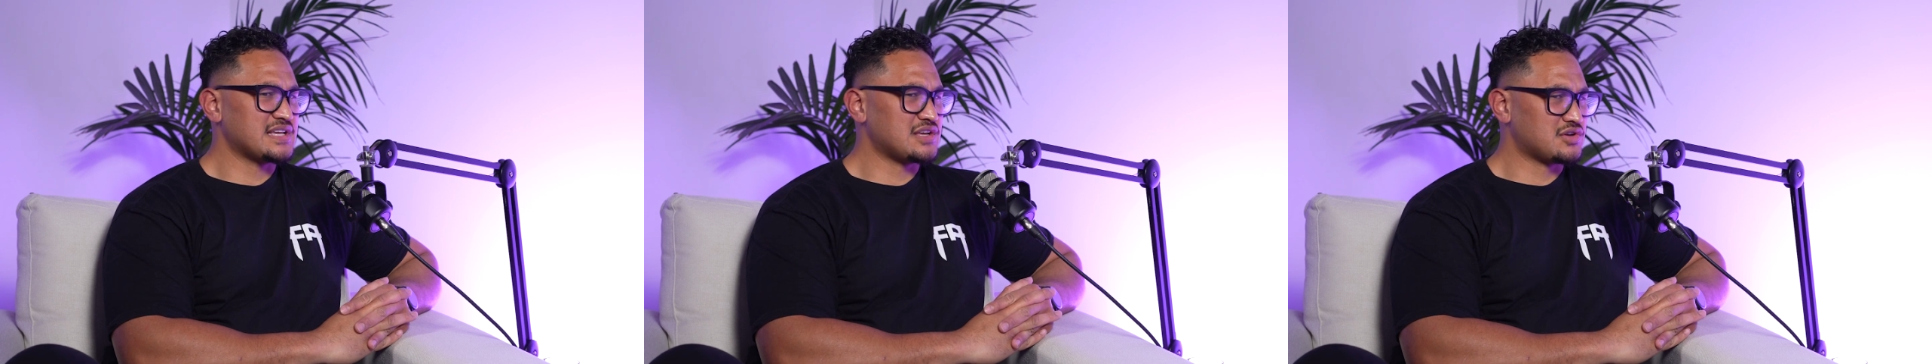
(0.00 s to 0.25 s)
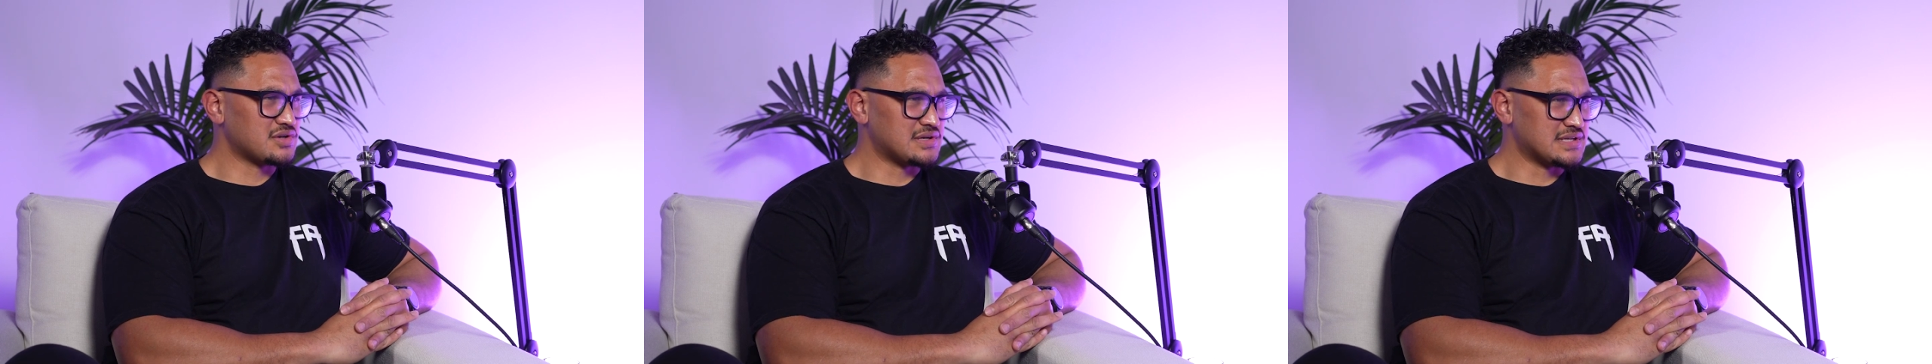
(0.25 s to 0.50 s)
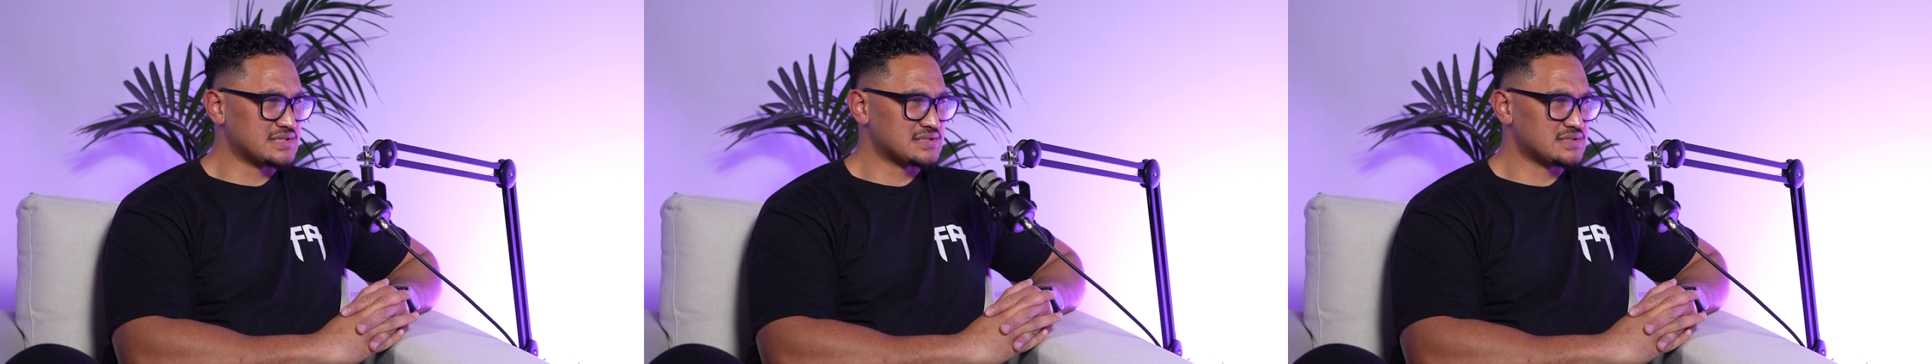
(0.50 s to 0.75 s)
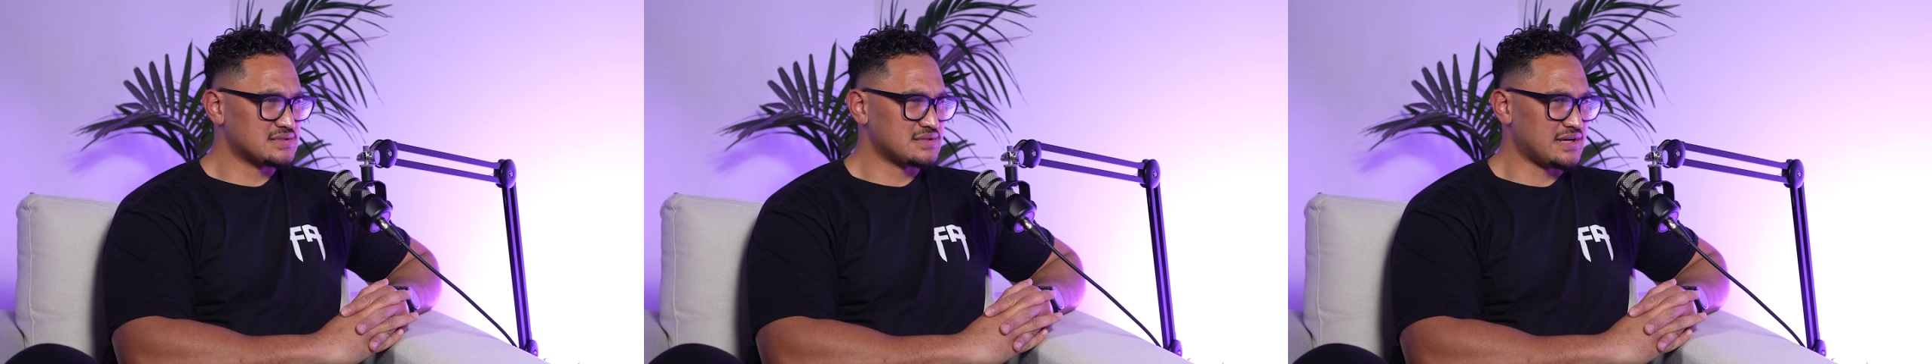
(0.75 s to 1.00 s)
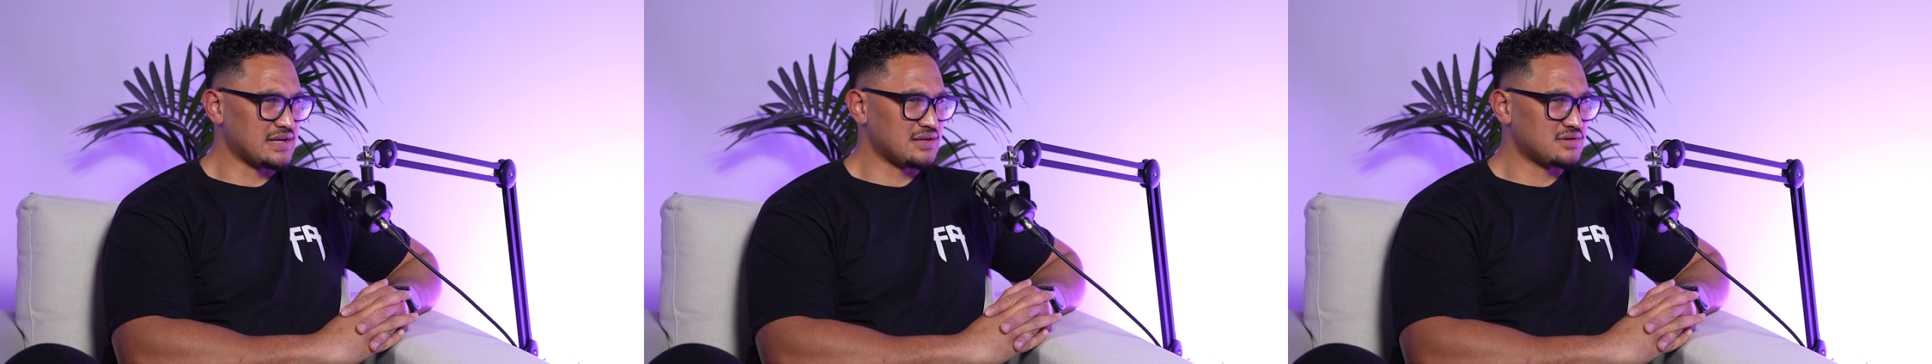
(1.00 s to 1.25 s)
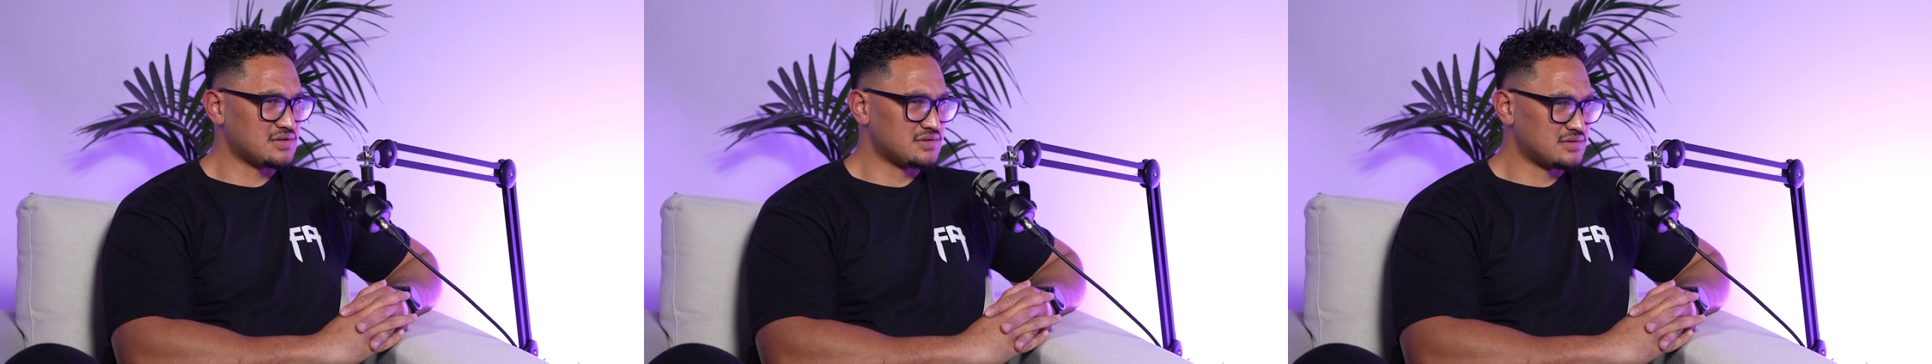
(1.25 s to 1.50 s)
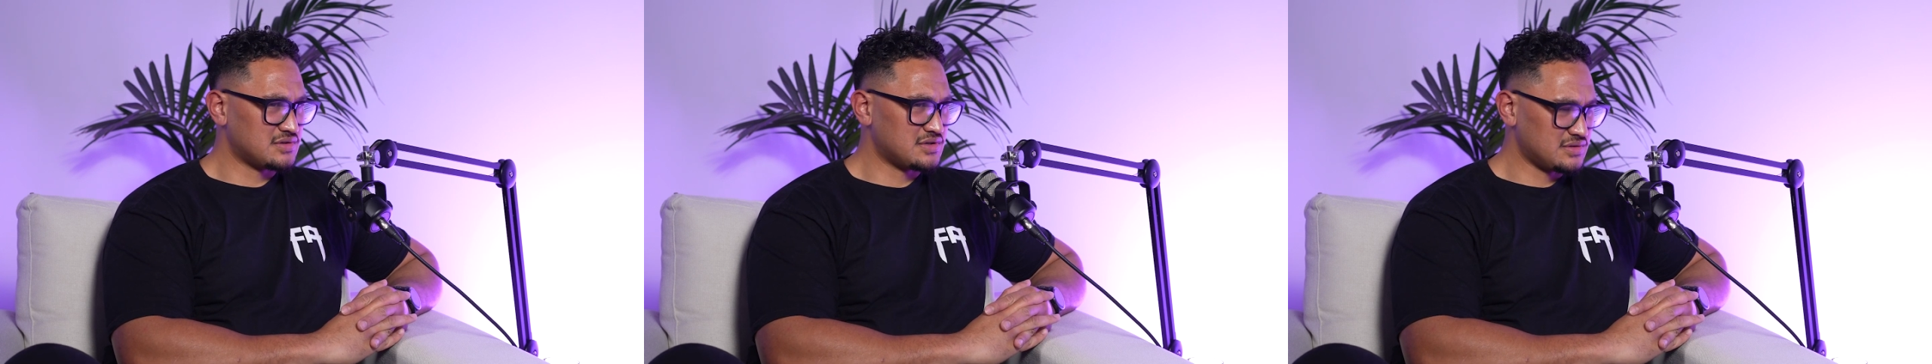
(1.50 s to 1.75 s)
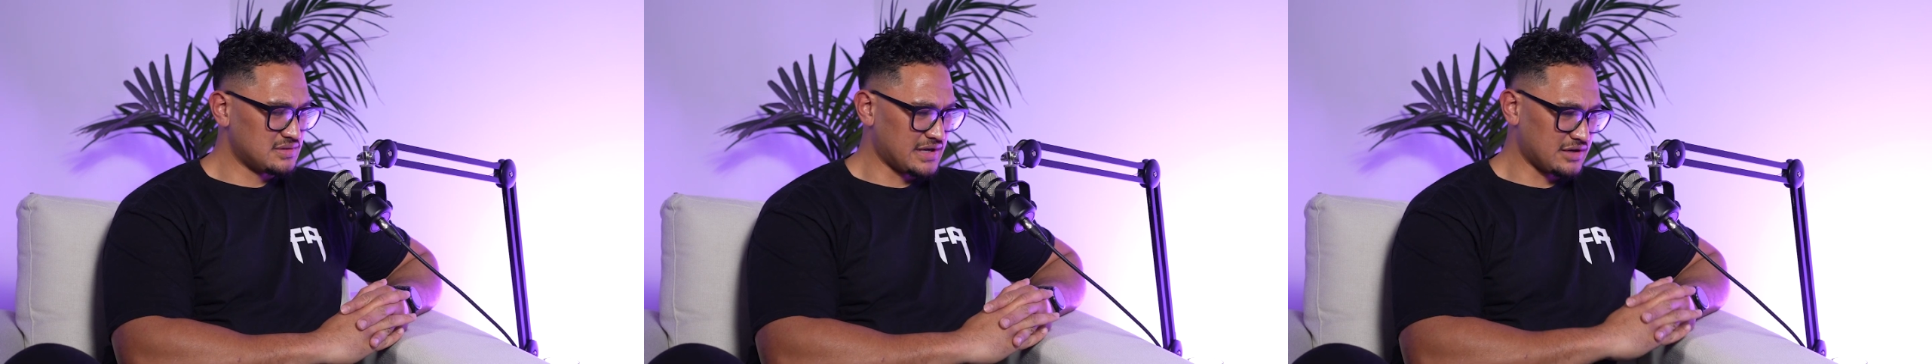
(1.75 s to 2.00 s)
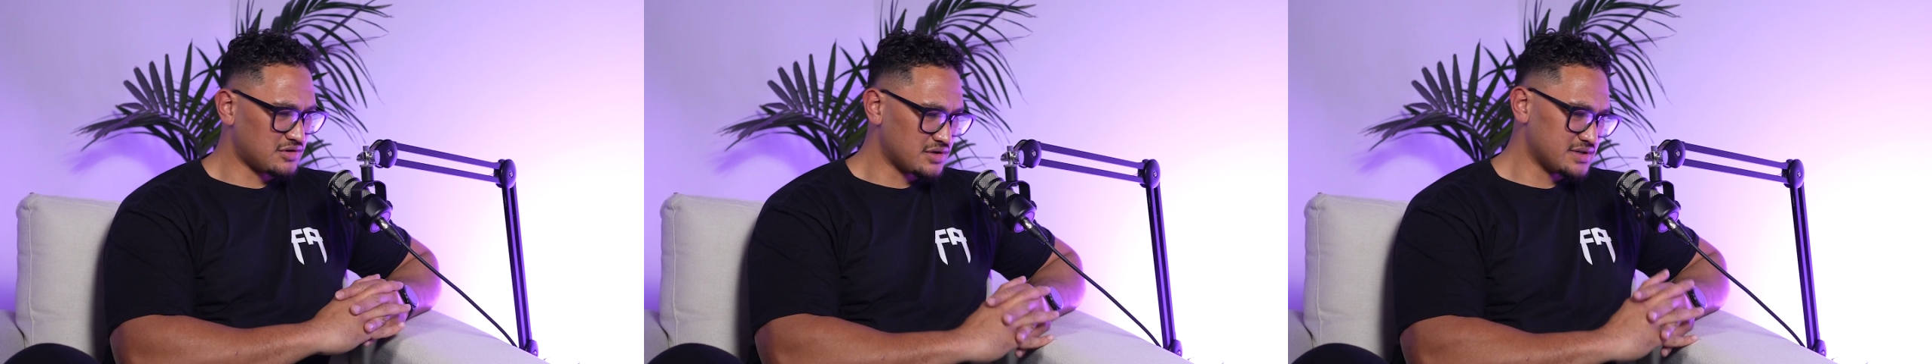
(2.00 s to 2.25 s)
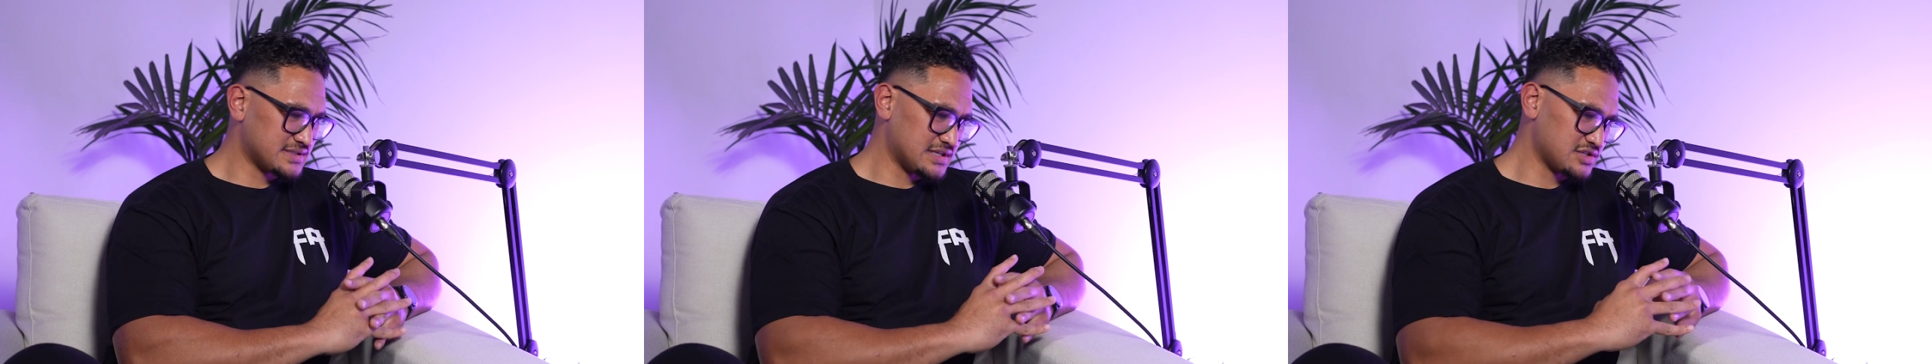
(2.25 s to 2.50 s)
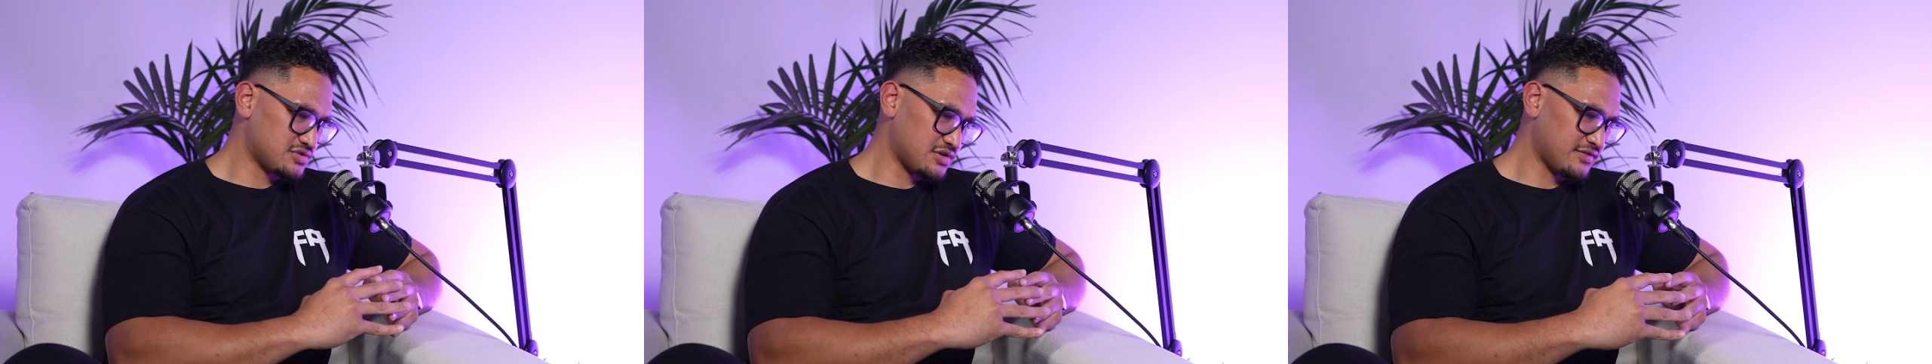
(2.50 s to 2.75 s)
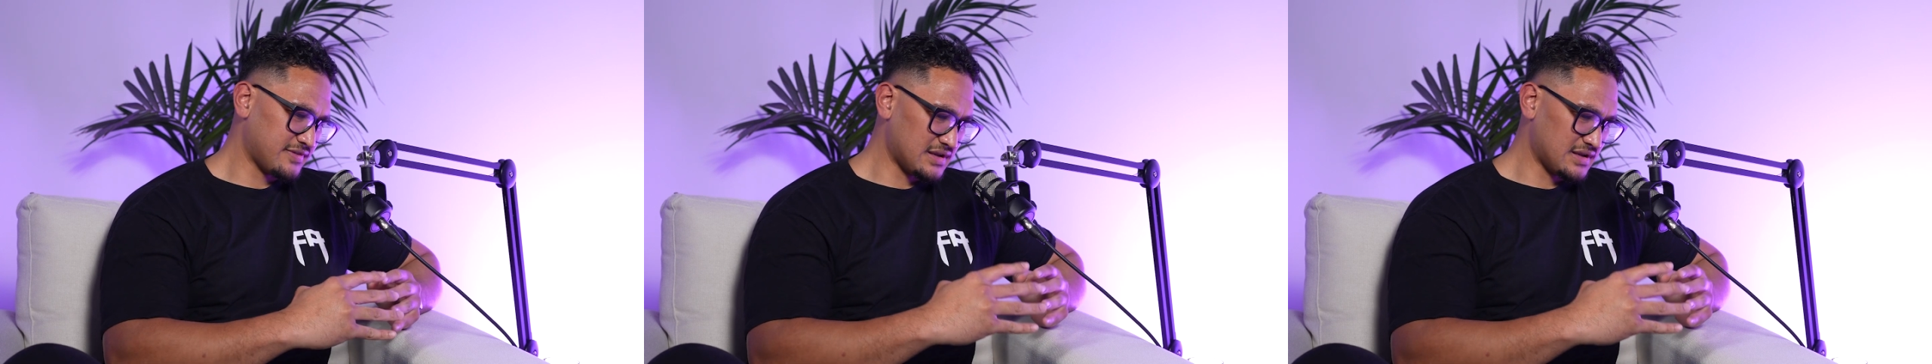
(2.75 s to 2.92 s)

goodness, like goodness and truth,